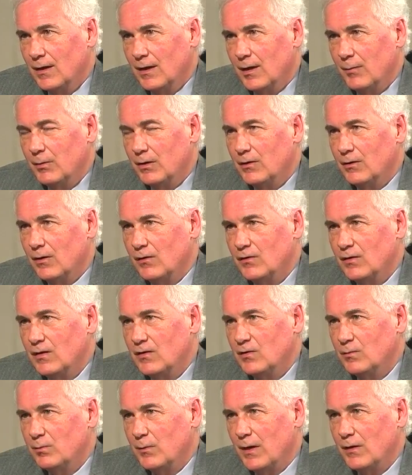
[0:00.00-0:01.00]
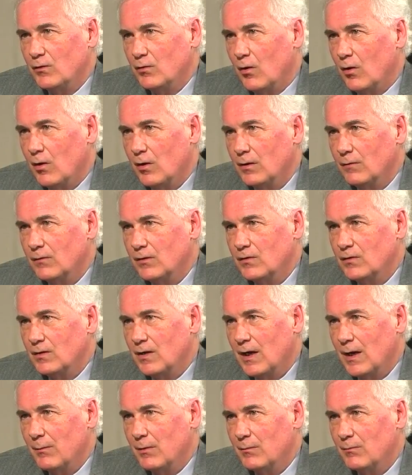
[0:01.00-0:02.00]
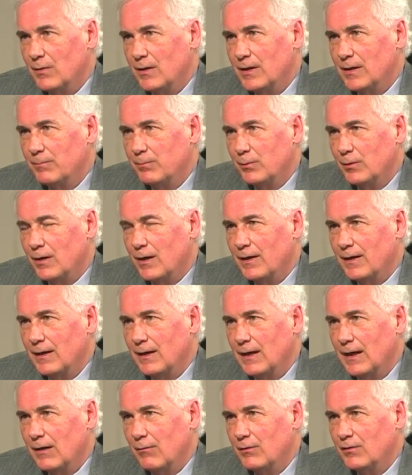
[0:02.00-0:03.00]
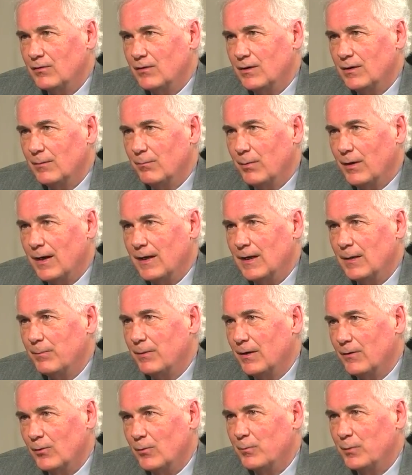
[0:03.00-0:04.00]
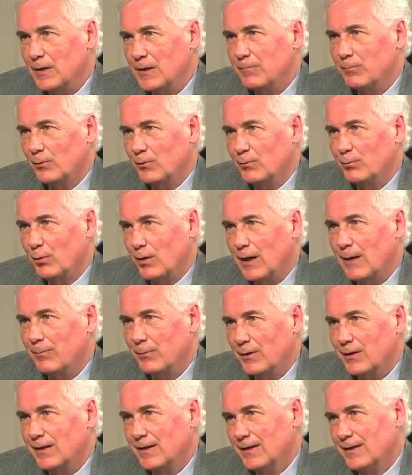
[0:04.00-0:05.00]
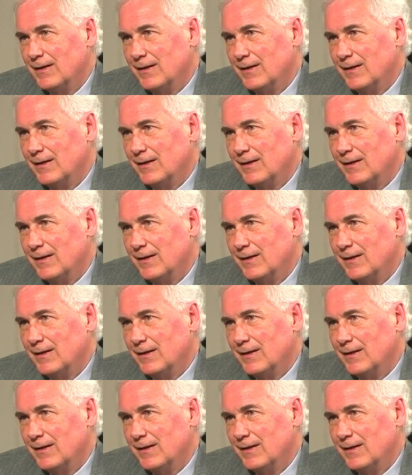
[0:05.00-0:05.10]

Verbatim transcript: because he spends all of his time and money plotting how he's going to buy up other people's property.